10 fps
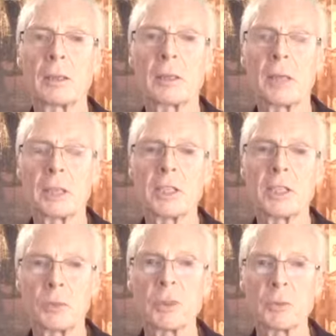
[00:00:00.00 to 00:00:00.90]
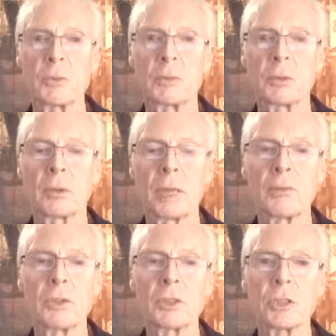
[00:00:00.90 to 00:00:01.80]
Energetic wisdom. Okay,
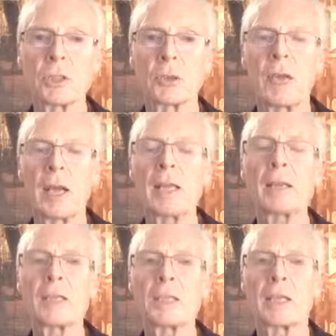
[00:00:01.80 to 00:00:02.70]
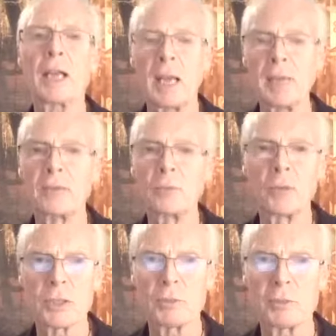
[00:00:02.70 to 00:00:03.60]
if you just do
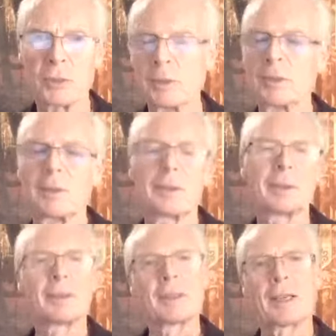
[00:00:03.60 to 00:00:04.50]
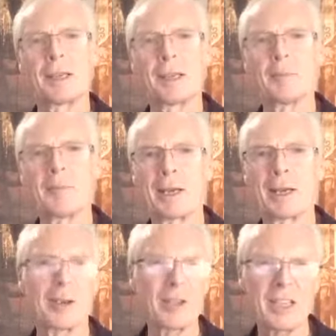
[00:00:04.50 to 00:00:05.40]
energetic-wisdom. I
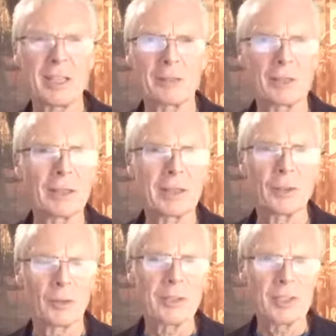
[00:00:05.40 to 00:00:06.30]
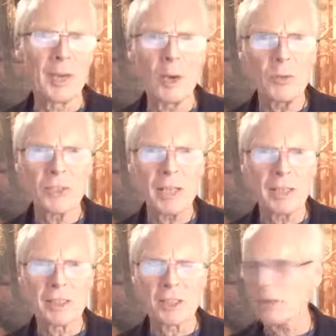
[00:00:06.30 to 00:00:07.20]
always get that wrong. I don't know. It's my own
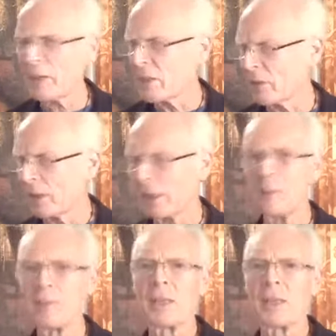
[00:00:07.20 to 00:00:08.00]
site. It's crazy, really.